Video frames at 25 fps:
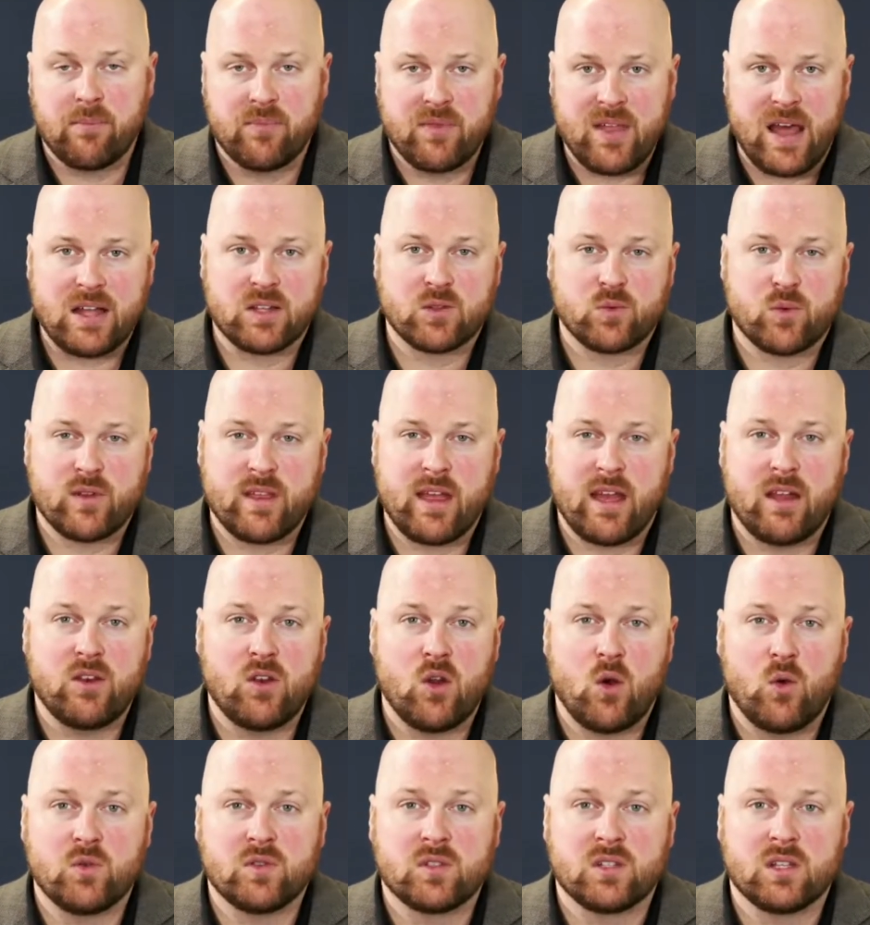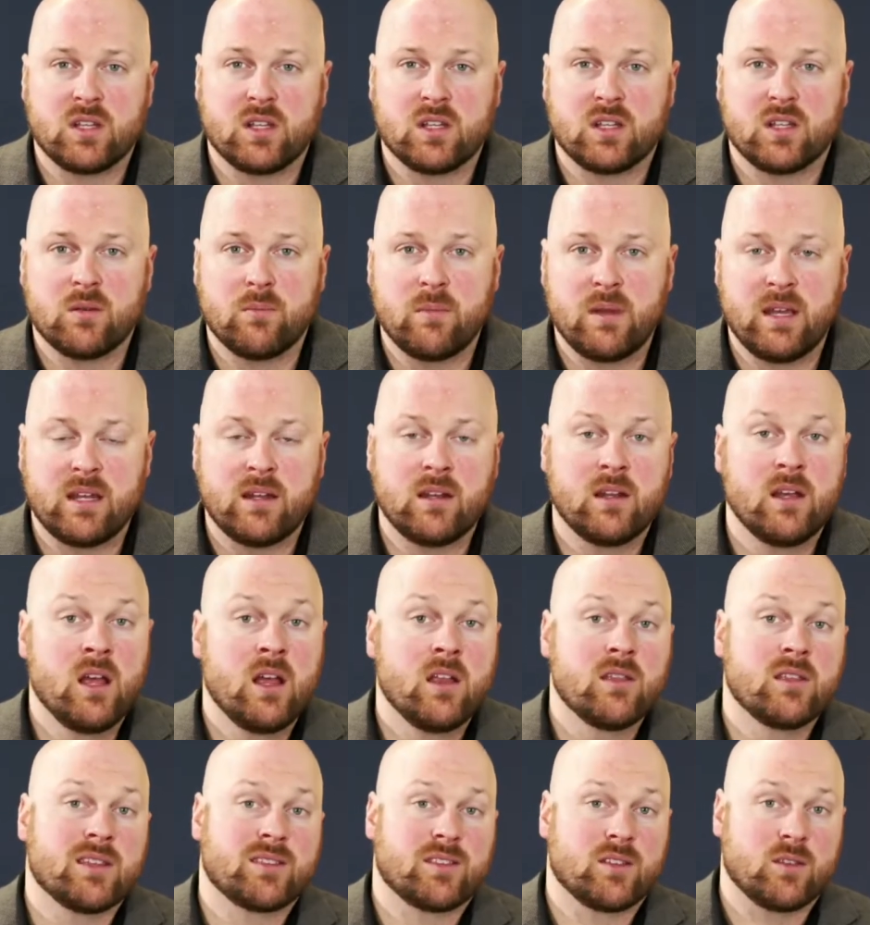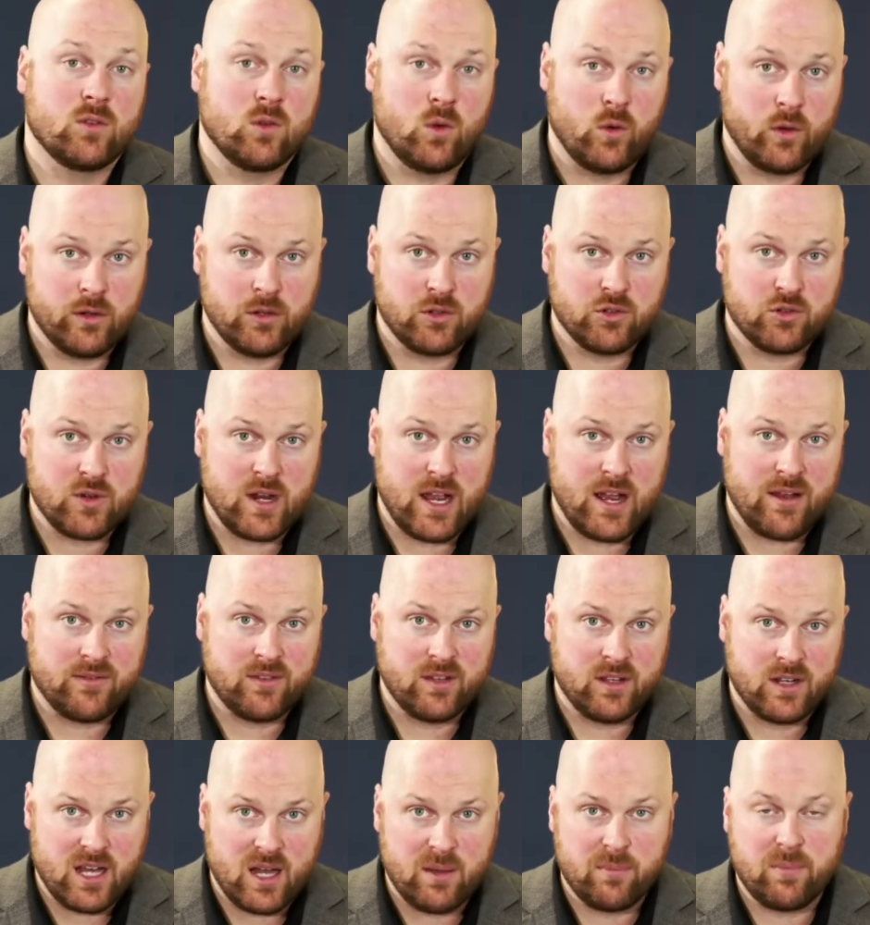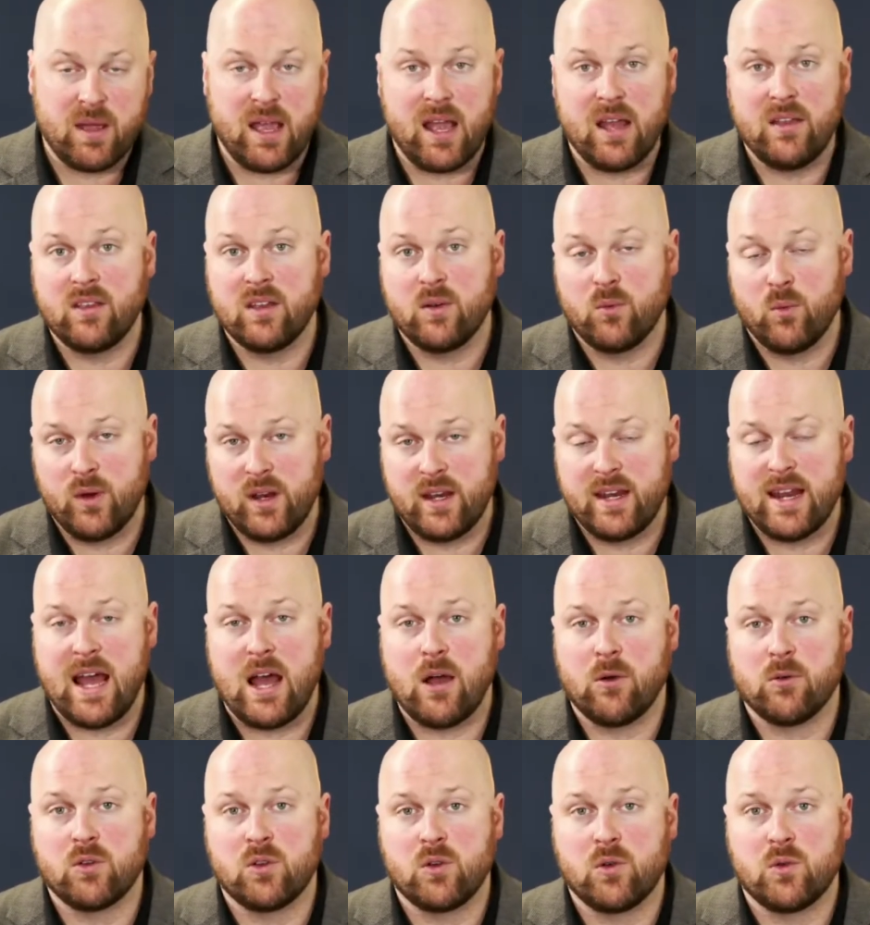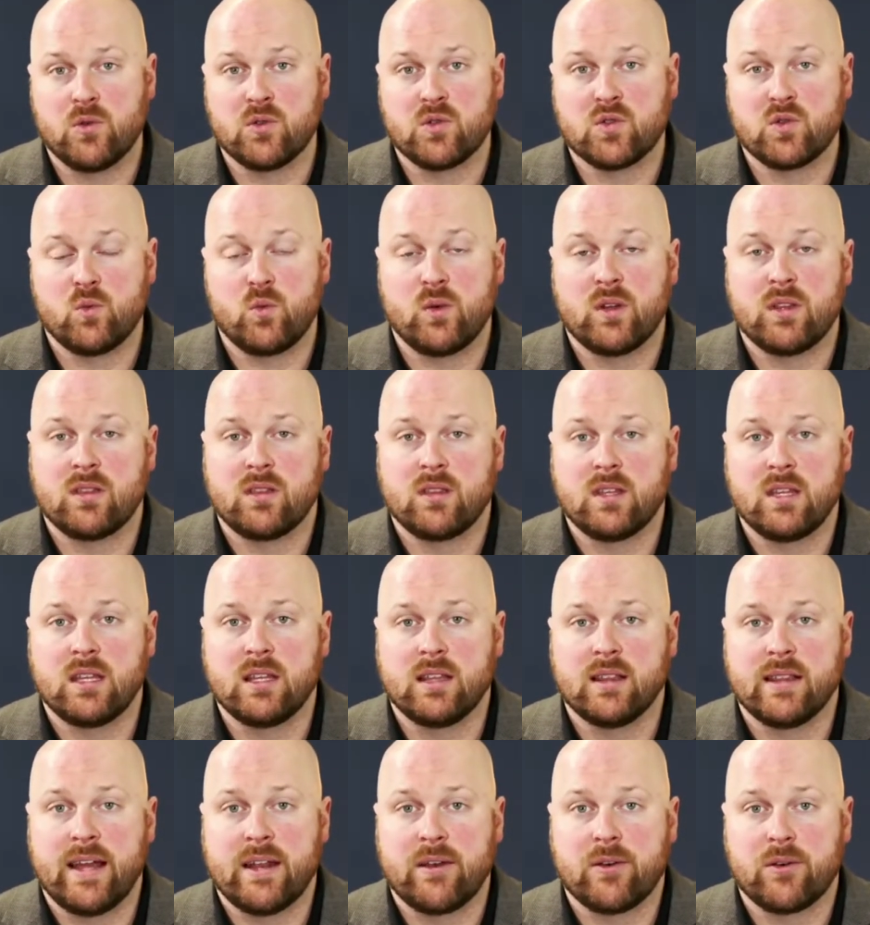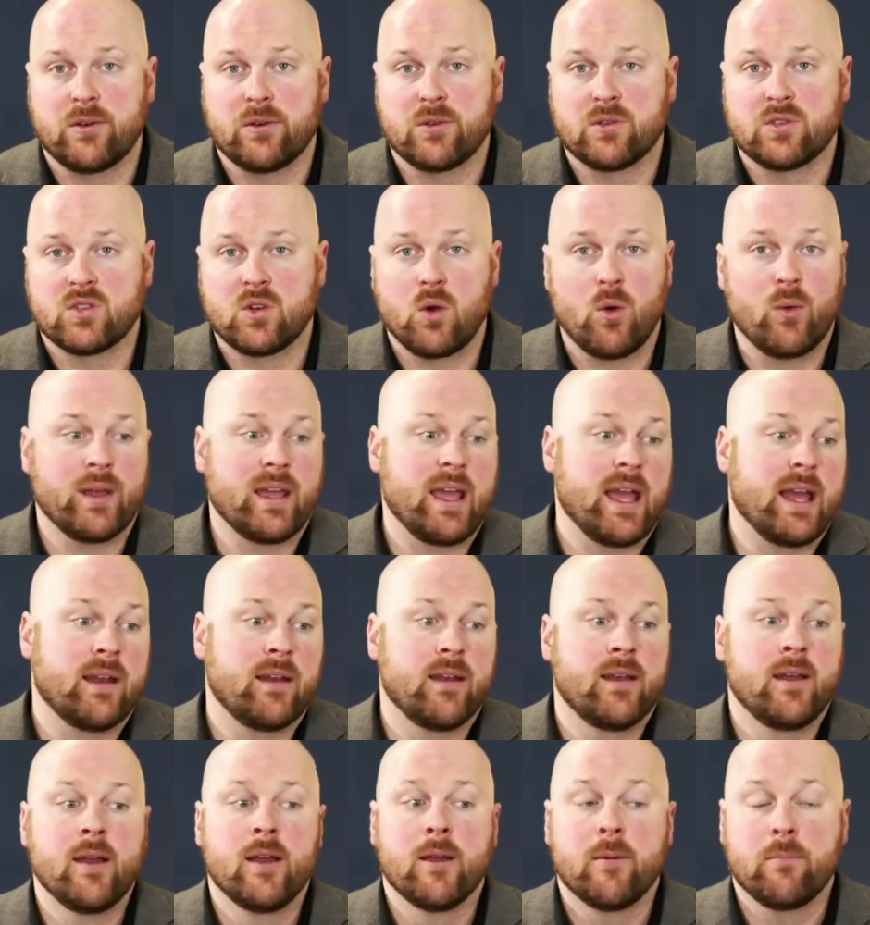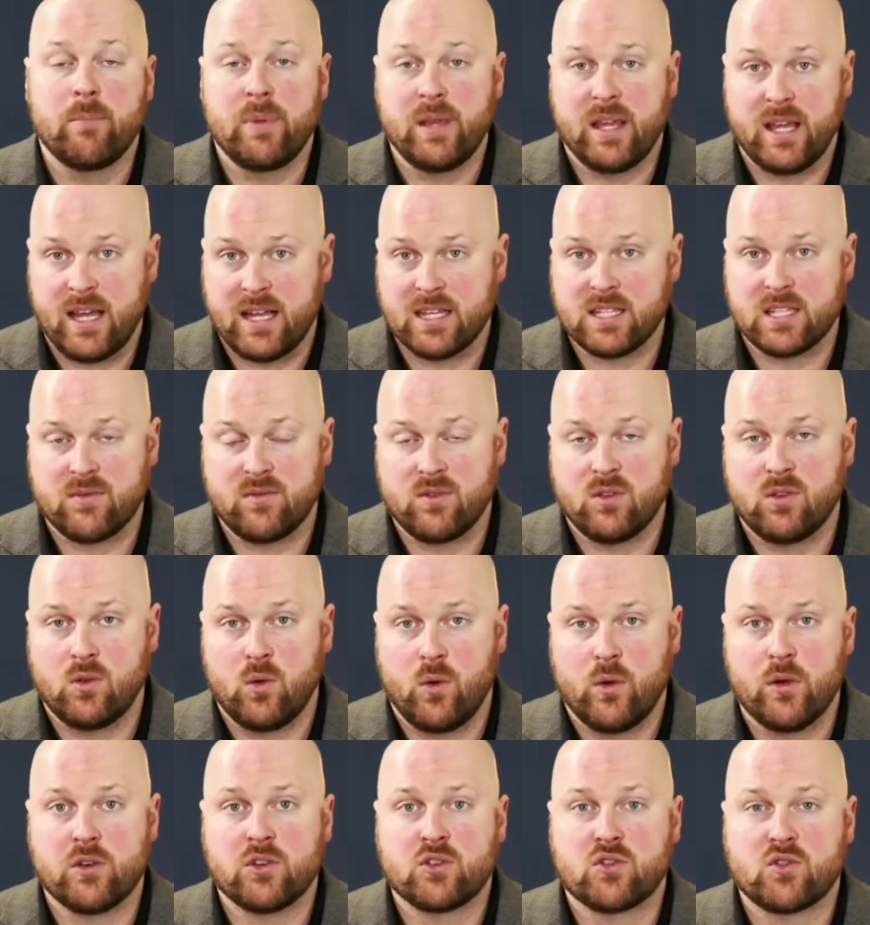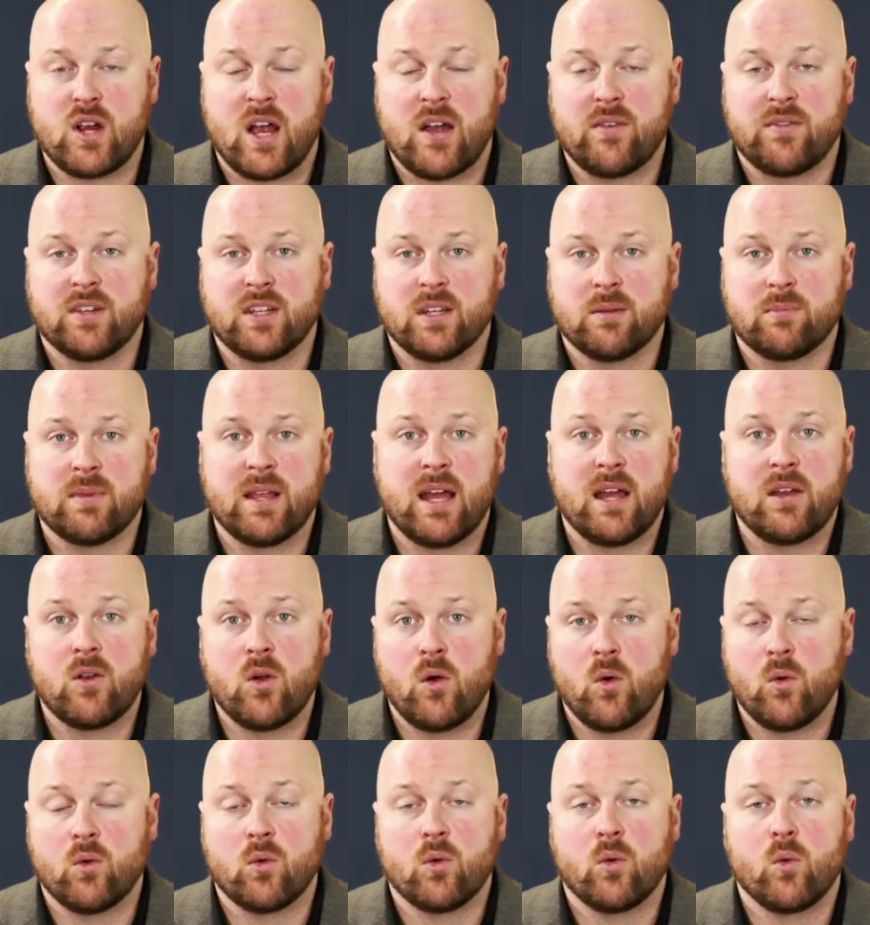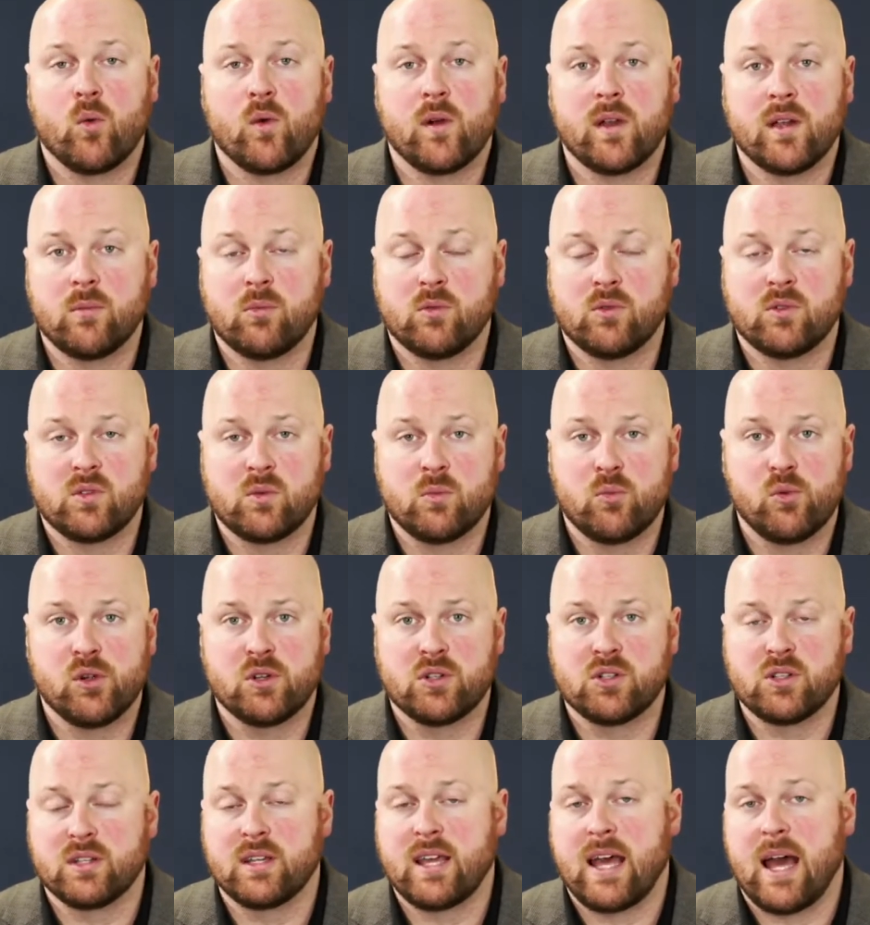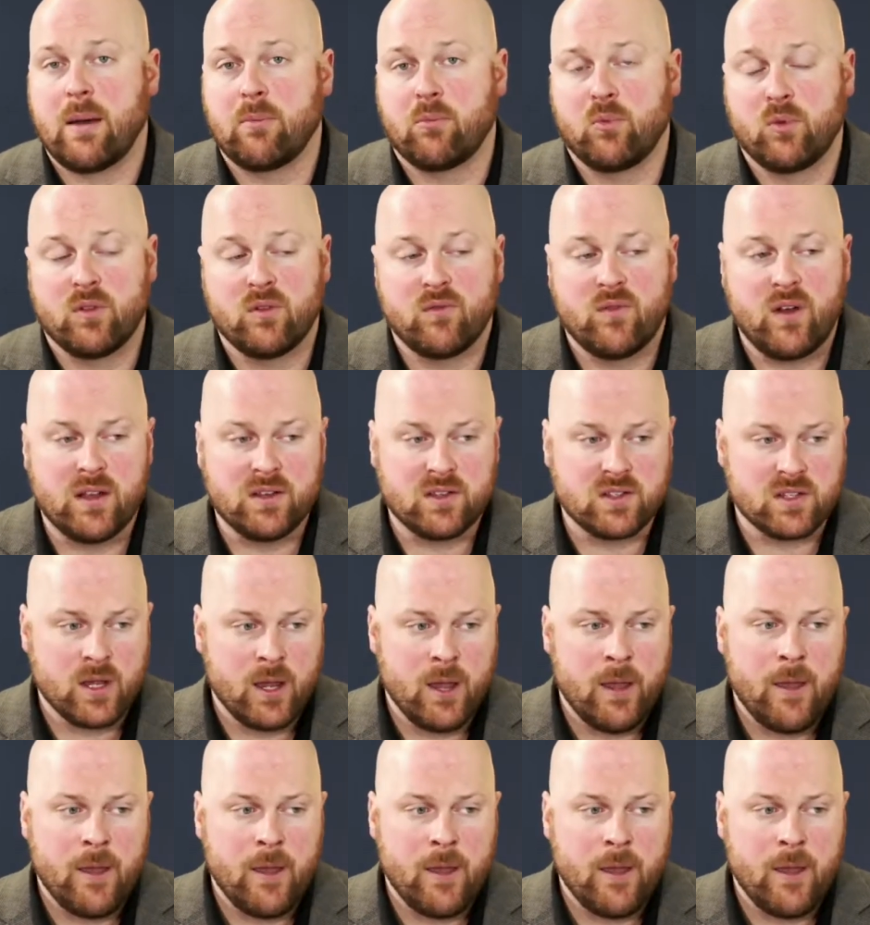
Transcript: That's where that note's going to come in that the lawyer drafted up and that we now use with the lender. So again, because of the lawyers drafting up that note, we're able to bridge the gap with funds.